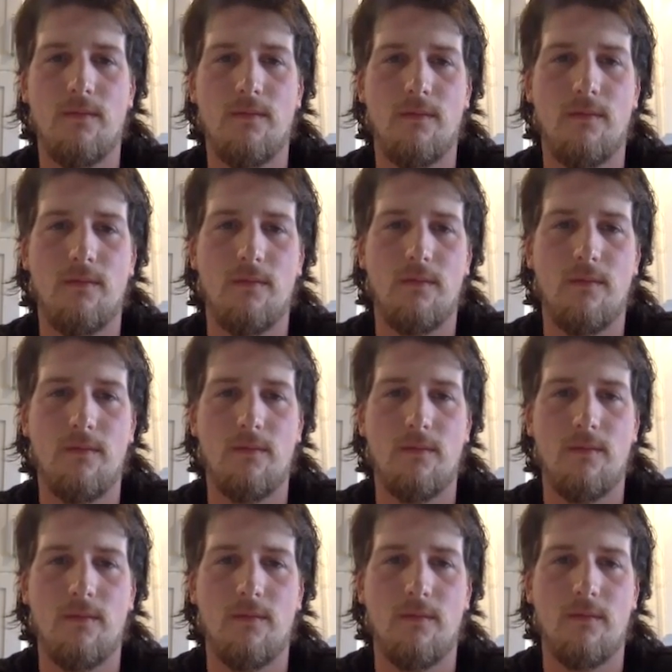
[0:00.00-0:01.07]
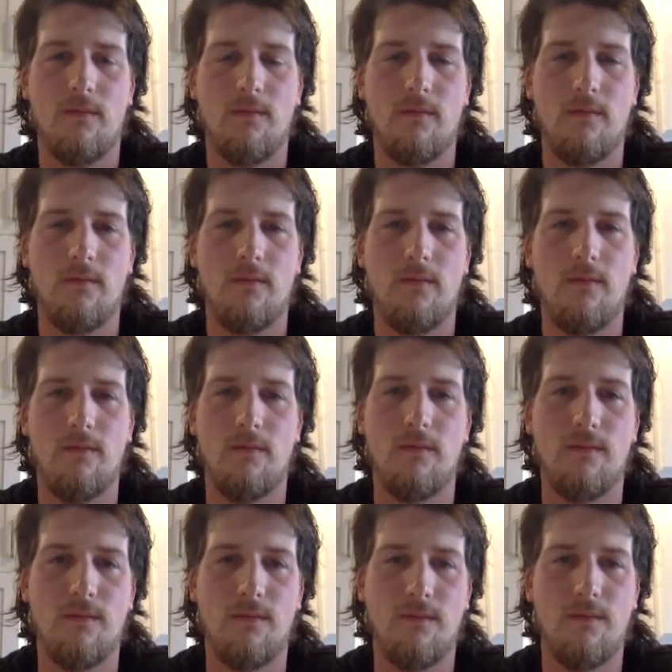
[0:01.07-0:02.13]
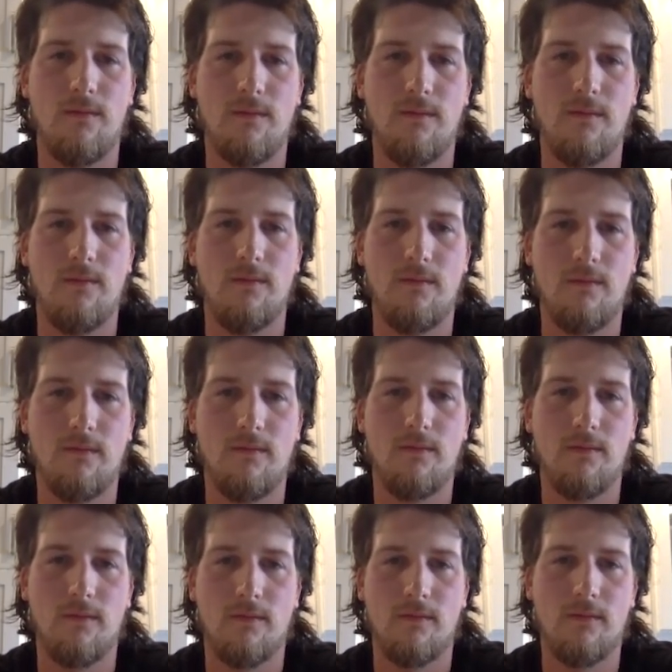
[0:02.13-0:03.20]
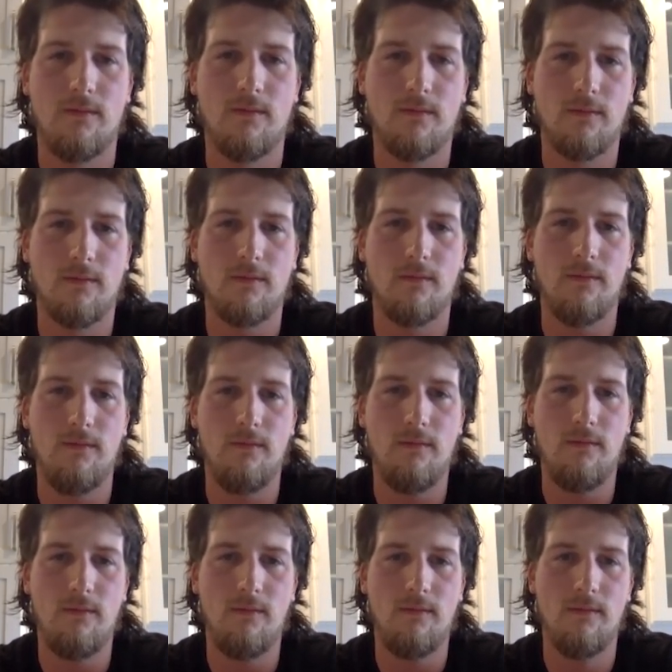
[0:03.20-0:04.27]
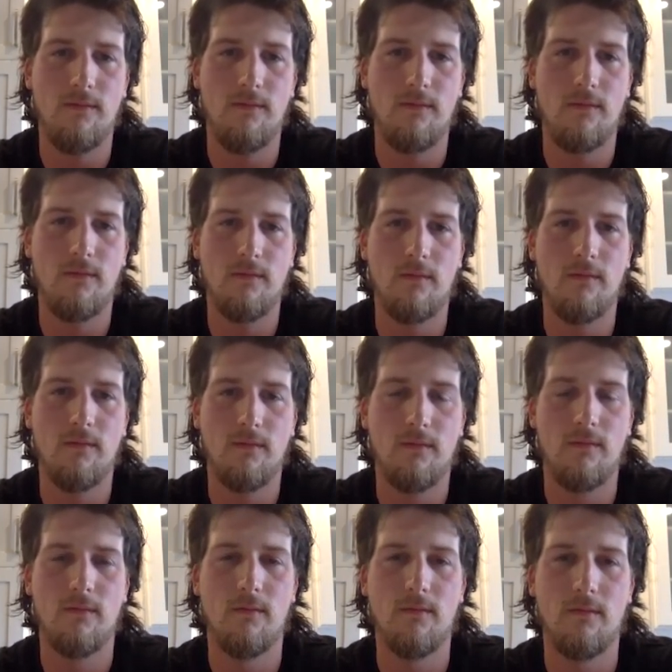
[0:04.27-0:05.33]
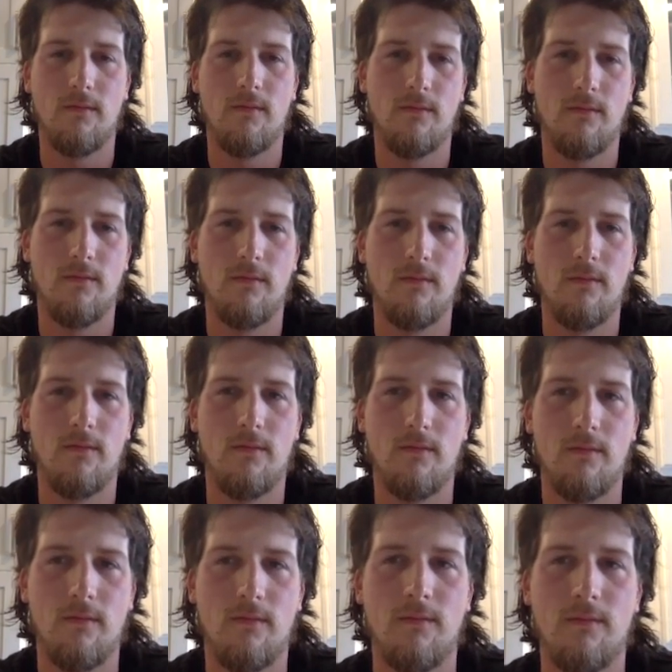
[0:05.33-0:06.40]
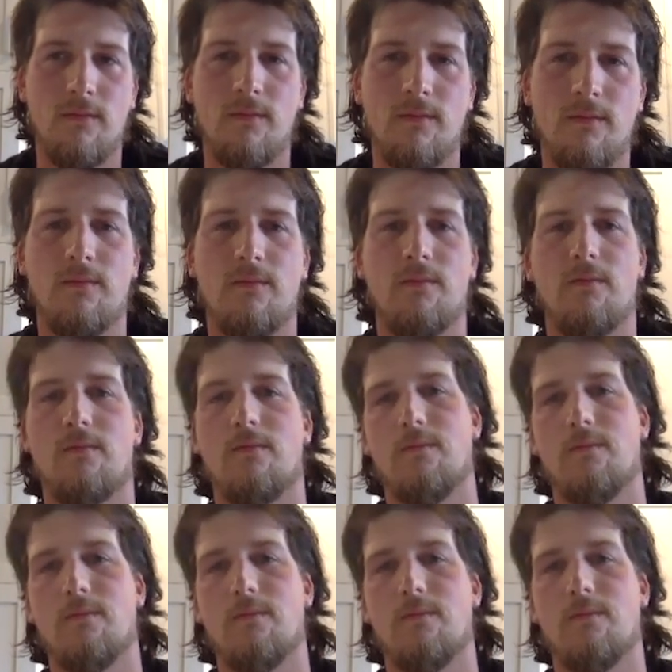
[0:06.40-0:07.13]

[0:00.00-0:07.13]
(not speaking)